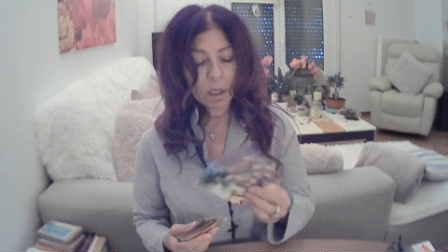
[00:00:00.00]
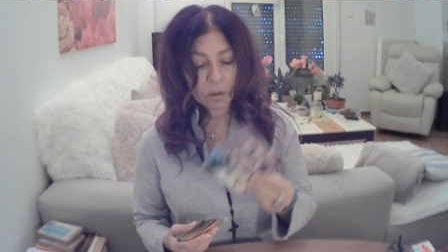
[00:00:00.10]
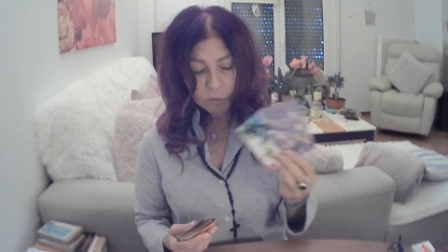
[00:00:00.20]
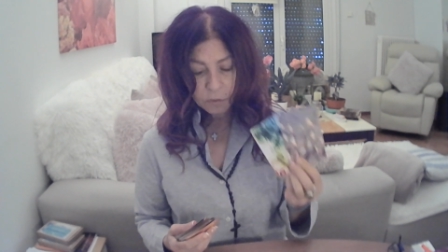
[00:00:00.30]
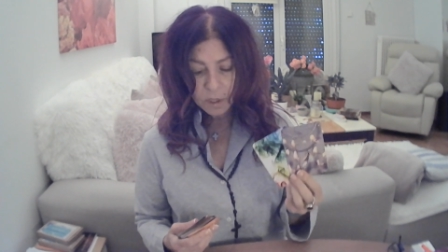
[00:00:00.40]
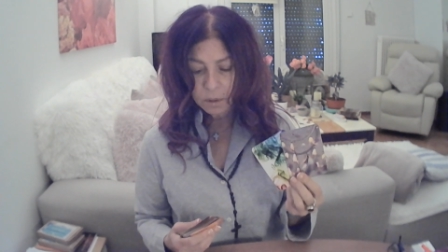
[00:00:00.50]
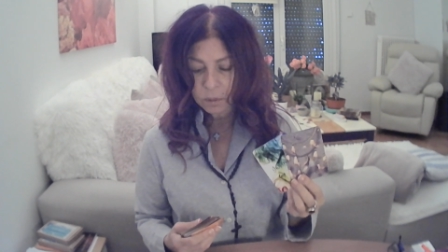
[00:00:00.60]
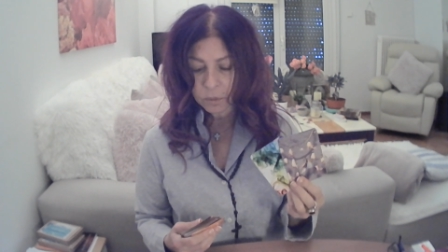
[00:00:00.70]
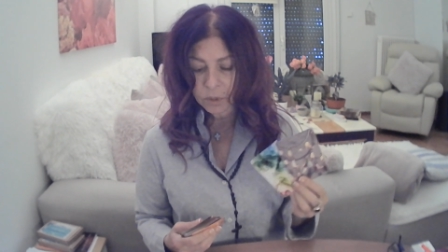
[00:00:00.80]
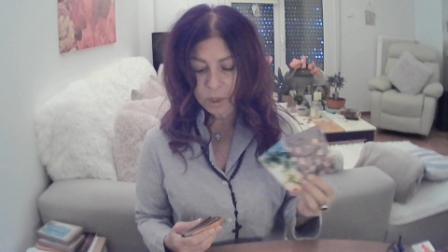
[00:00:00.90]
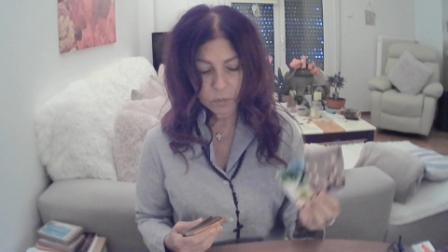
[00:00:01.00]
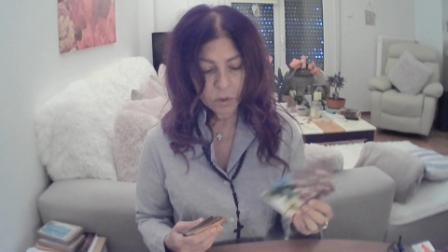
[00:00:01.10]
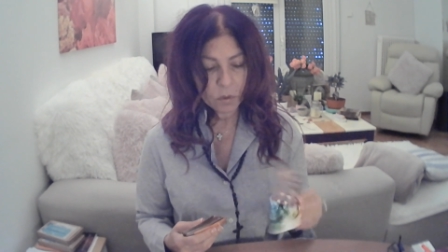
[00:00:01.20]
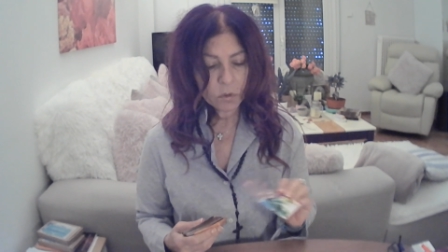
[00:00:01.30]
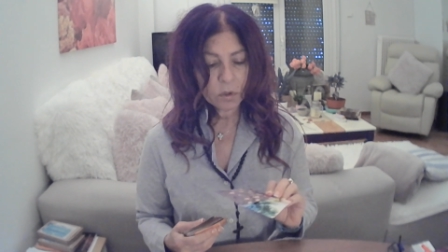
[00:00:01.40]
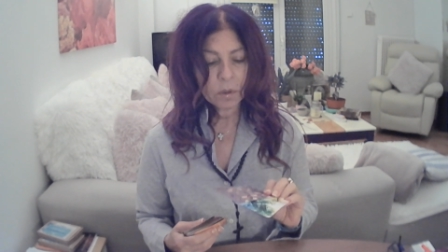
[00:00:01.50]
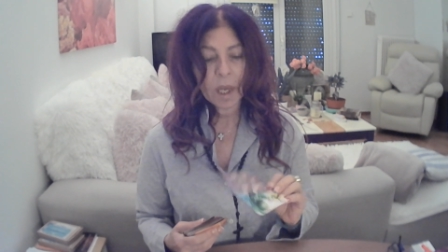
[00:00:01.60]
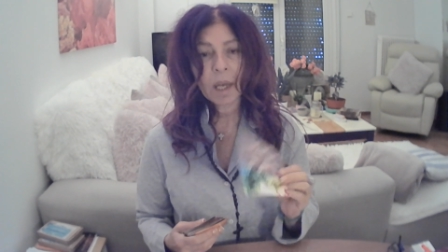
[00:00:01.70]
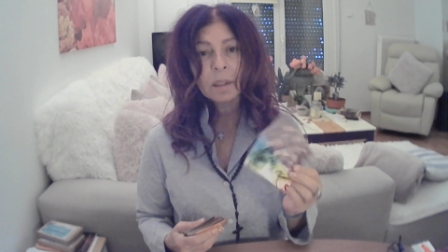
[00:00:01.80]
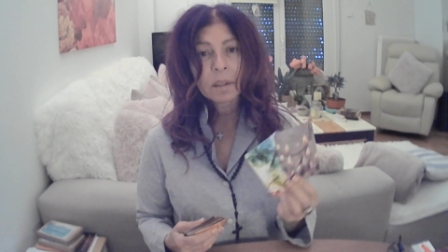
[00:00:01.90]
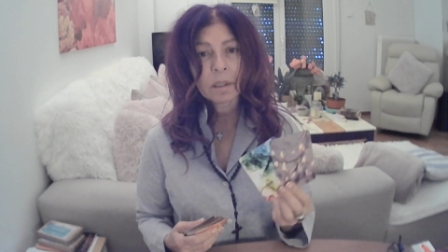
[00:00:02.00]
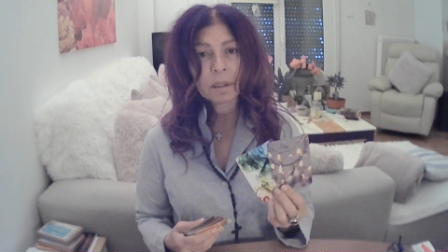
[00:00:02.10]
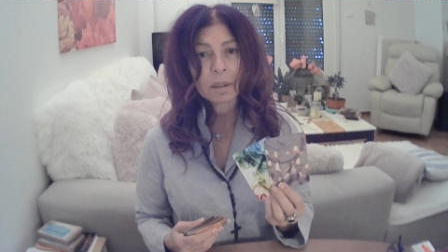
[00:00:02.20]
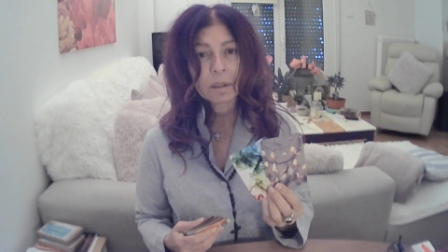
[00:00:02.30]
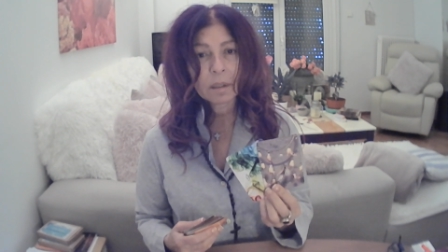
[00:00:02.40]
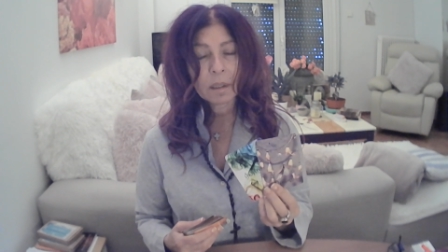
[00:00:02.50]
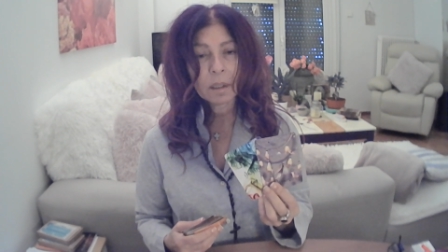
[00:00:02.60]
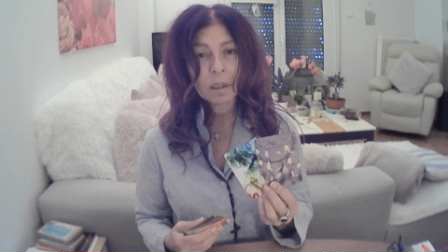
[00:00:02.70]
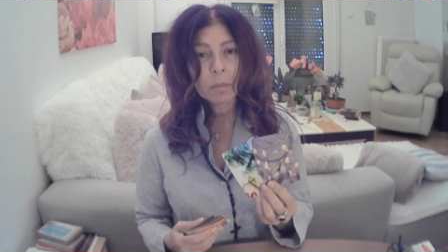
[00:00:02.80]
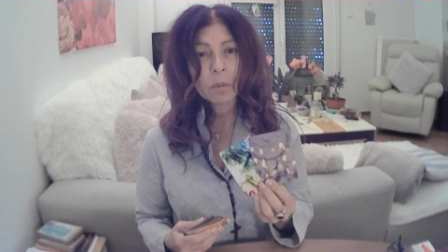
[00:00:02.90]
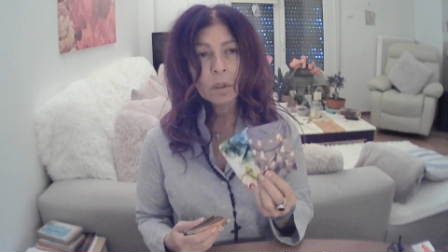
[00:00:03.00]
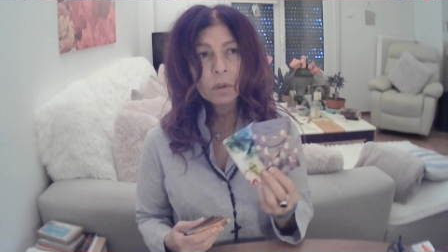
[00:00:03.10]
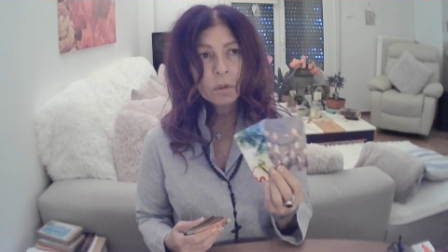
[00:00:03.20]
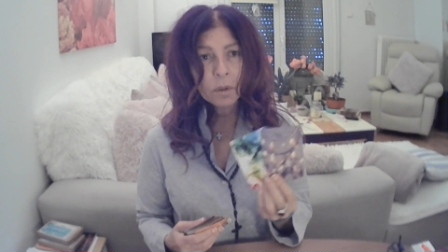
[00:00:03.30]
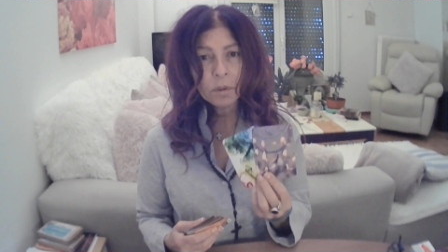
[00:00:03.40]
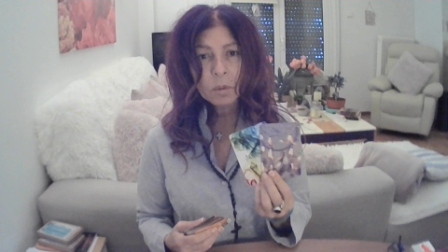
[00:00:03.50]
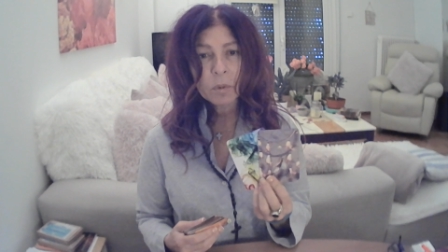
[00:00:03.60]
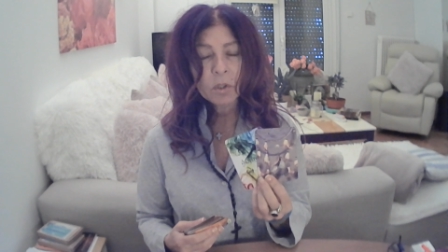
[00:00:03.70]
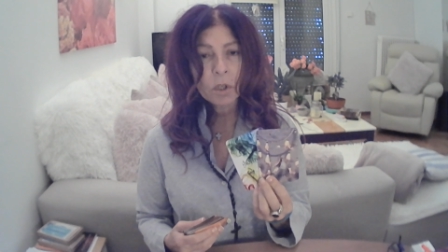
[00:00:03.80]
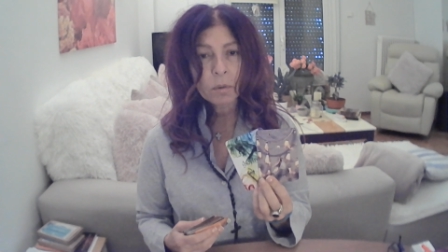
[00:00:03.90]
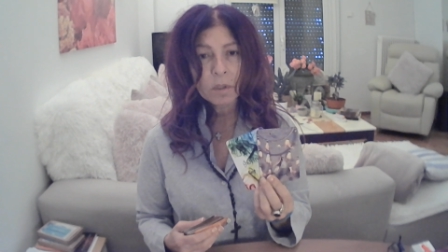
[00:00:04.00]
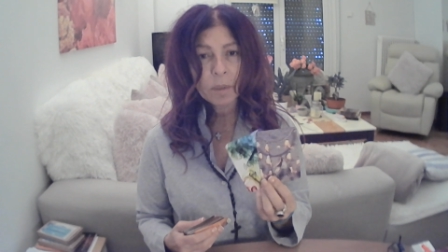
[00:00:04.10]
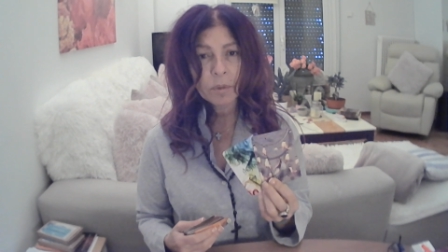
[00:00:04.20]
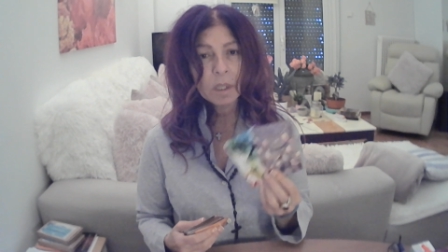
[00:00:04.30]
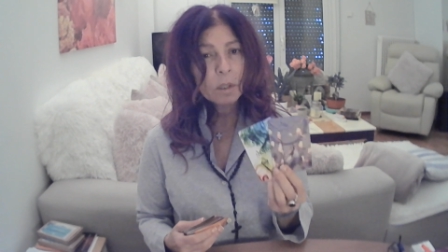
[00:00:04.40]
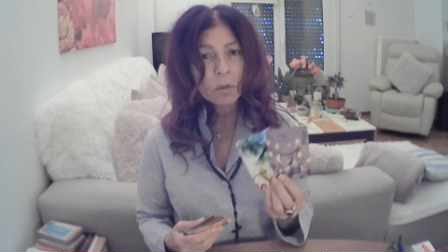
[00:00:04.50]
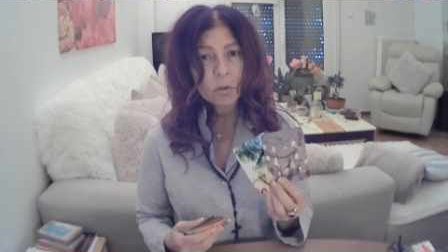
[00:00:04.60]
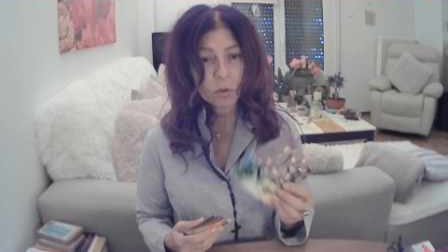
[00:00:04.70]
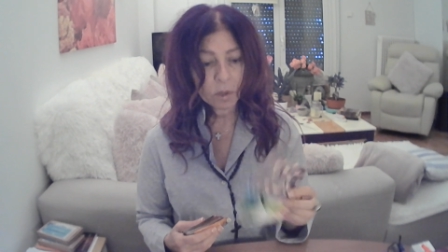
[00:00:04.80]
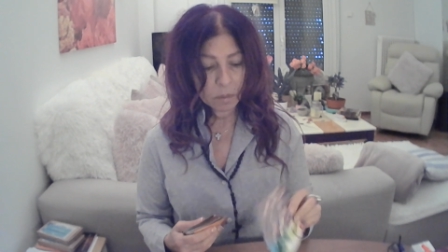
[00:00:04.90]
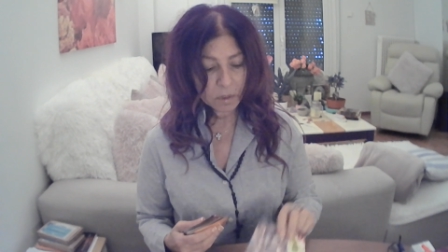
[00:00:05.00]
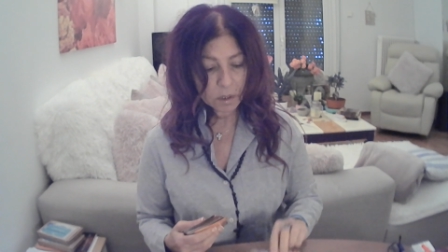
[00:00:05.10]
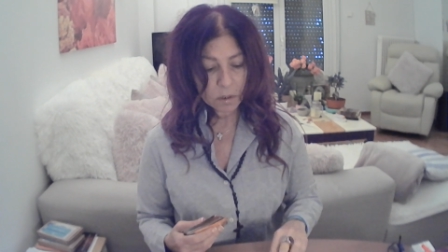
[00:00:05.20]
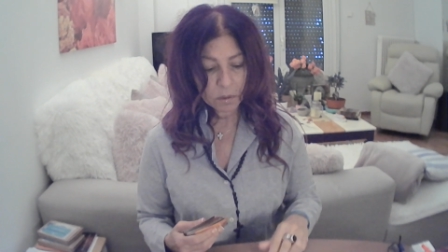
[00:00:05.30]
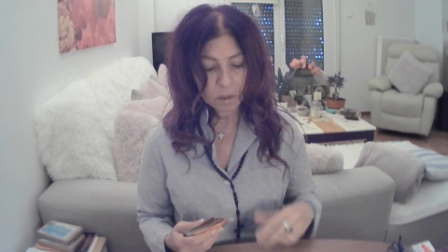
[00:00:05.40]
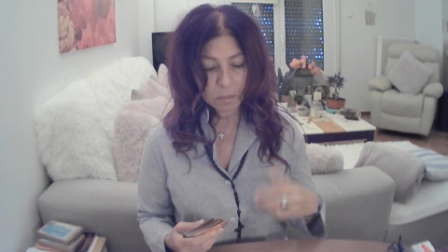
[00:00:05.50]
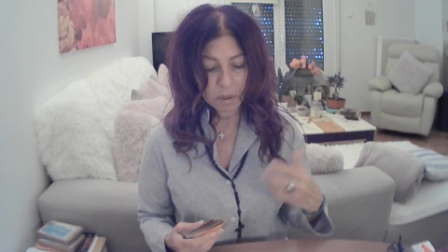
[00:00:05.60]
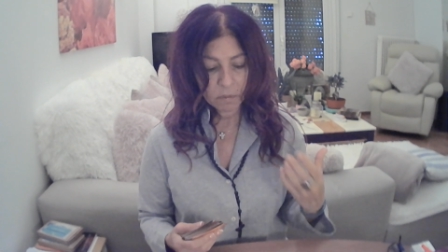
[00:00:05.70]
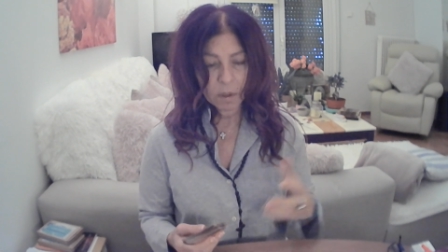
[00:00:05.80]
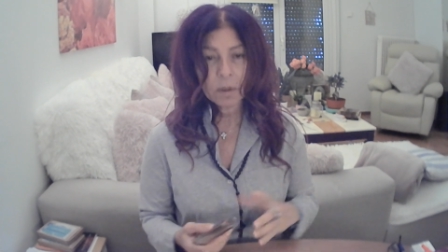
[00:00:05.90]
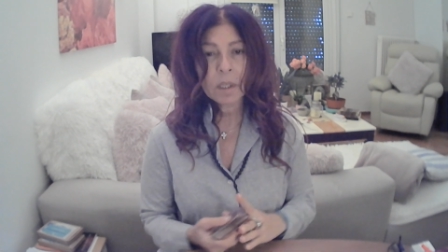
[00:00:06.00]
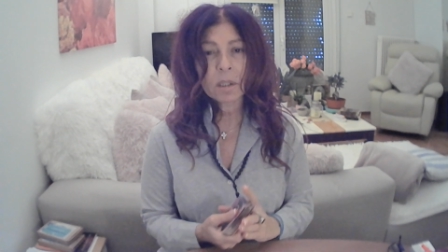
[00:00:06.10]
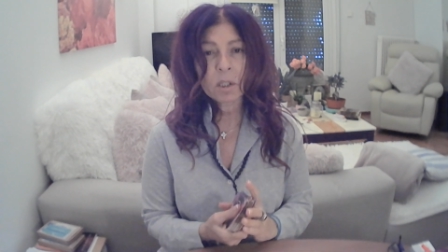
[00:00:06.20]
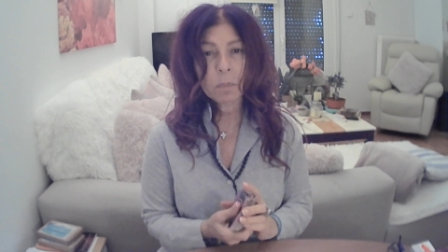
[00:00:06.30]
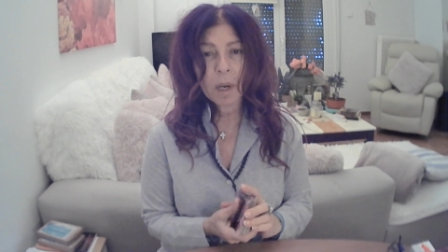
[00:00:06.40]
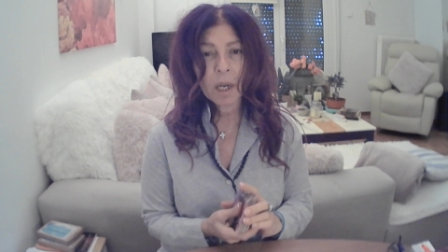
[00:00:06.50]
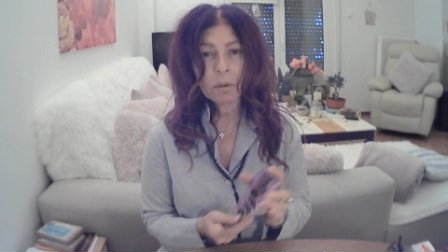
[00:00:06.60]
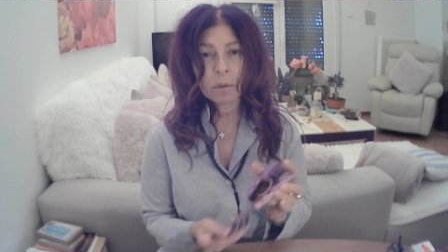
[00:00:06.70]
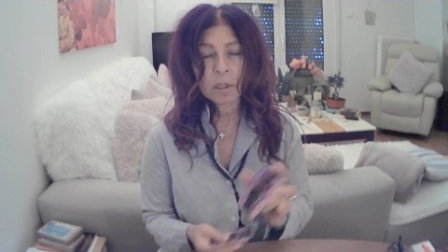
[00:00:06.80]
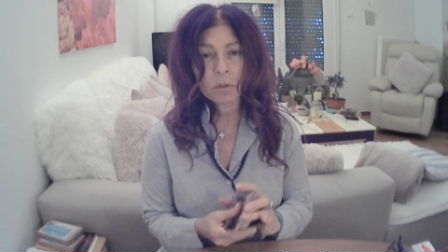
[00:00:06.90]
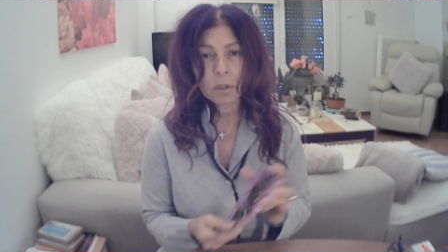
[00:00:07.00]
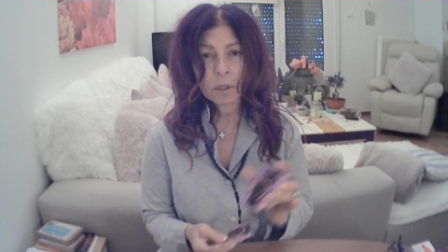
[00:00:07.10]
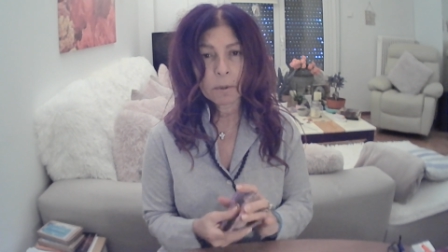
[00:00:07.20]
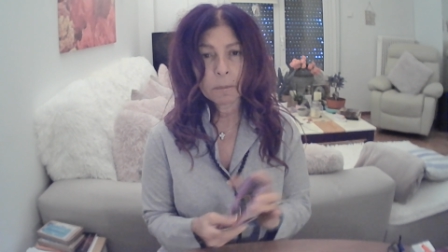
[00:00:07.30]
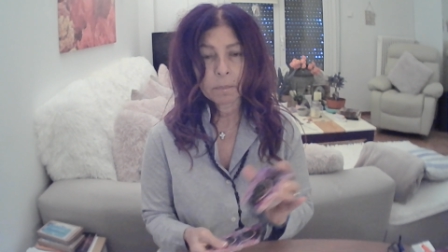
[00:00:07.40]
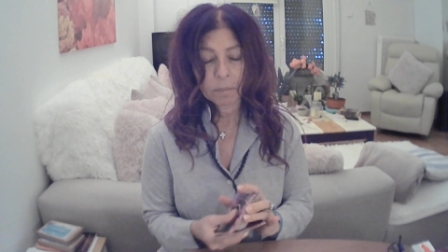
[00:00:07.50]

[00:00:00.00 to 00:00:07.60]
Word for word: I feel that when you do that, um, you're going to be shown something in your dreams It's going to be very inspiring to you.